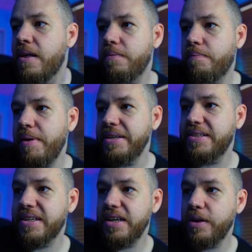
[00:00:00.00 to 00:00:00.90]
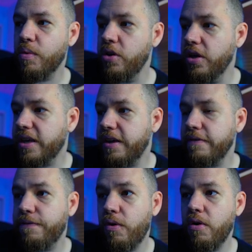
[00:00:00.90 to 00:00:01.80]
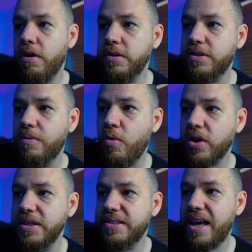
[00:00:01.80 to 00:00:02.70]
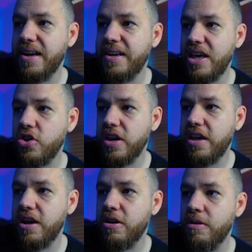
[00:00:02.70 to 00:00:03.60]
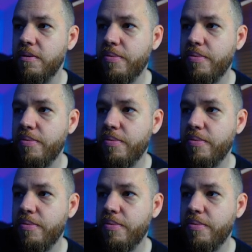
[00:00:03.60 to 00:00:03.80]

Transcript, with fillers: Basically, we're looking for some more consolidation here,